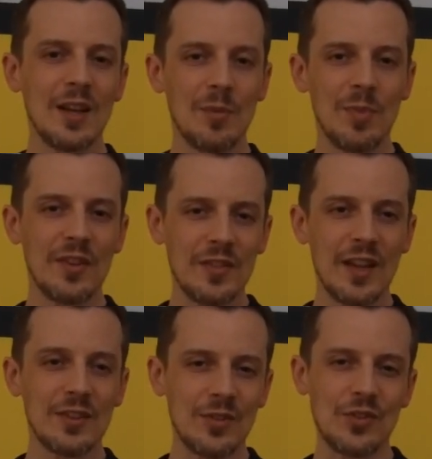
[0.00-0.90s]
plus the
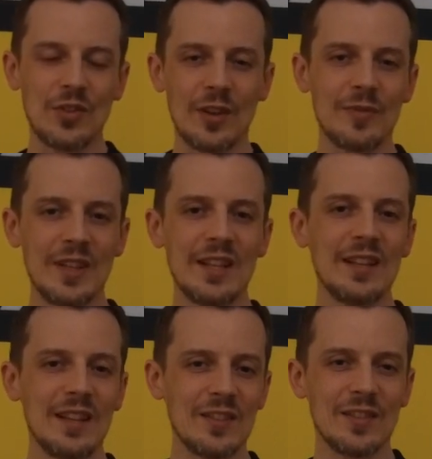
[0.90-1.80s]
extra stuff
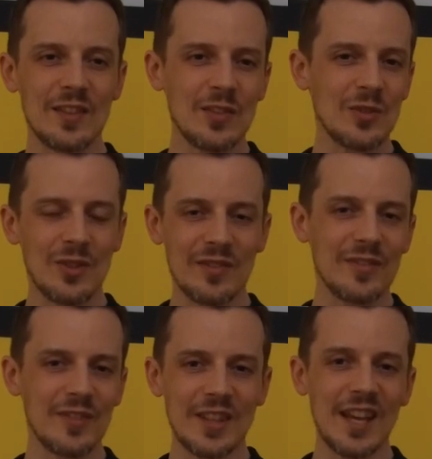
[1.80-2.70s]
needed is sort
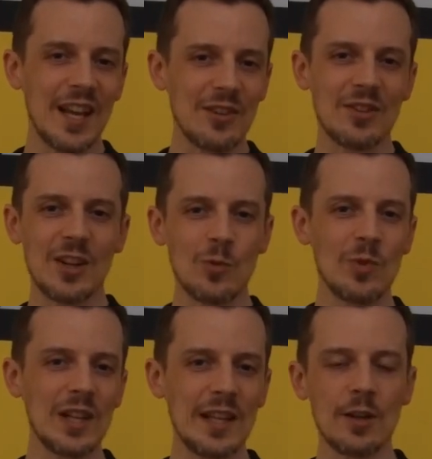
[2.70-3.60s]
of, yeah, you're not
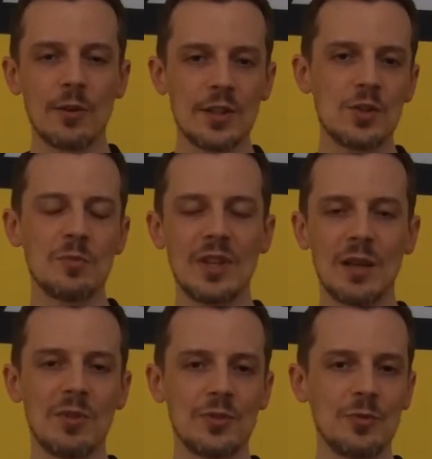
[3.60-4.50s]
really going to be
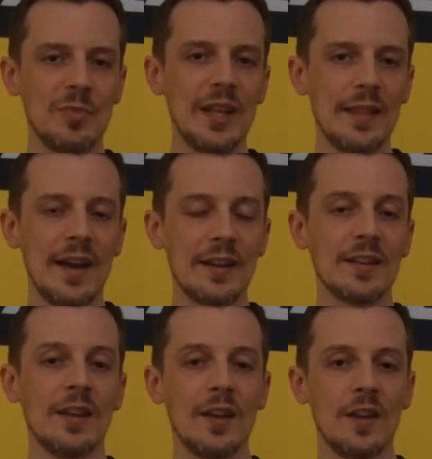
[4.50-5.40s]
able to beat that.
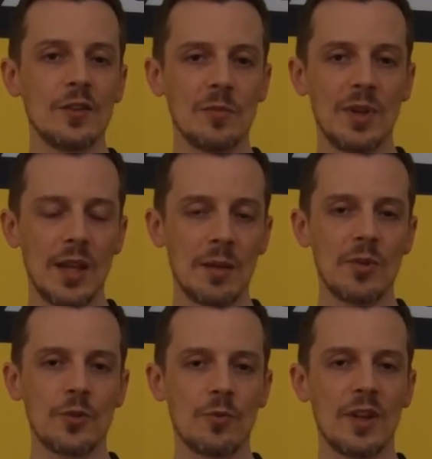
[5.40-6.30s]
So being
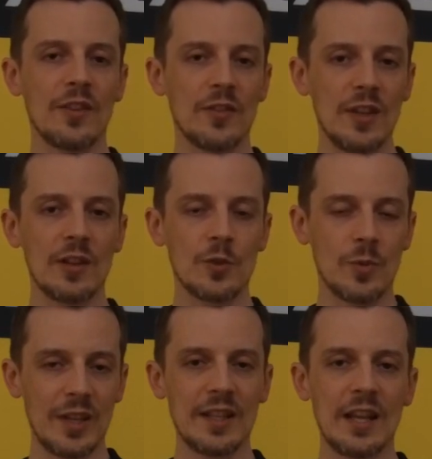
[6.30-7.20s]
able to run a single
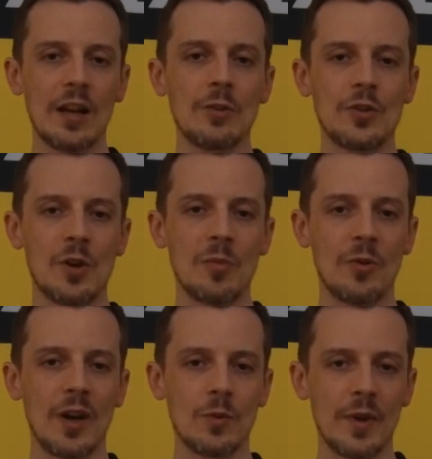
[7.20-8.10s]
20 kilo
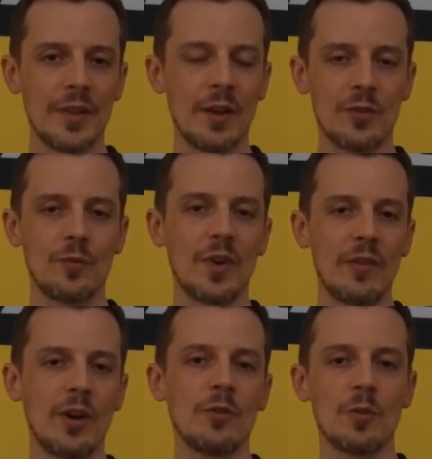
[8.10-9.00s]
turbo at
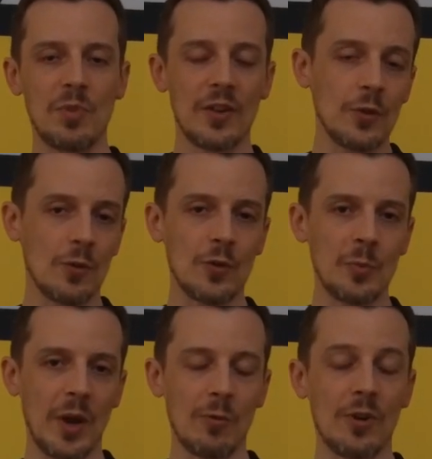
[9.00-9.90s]
1,500 plus
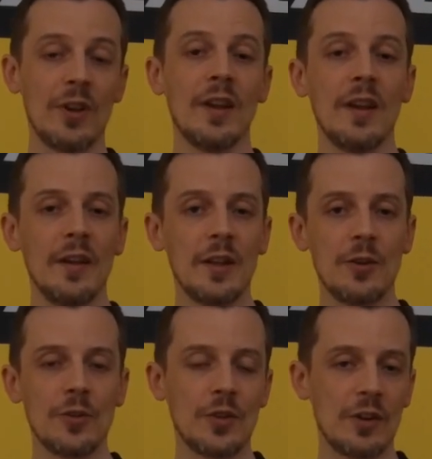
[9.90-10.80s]
horsepower, then
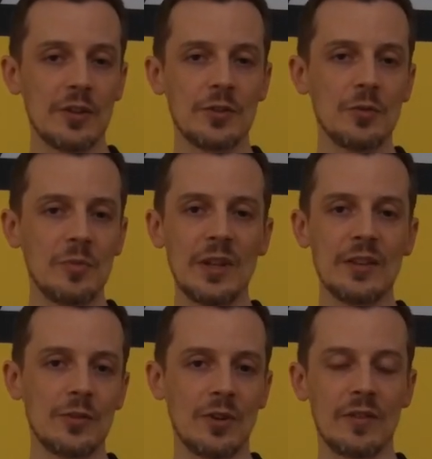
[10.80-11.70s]
you're starting to be
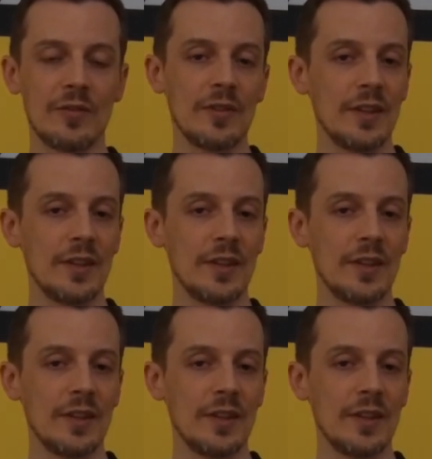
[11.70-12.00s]
sort of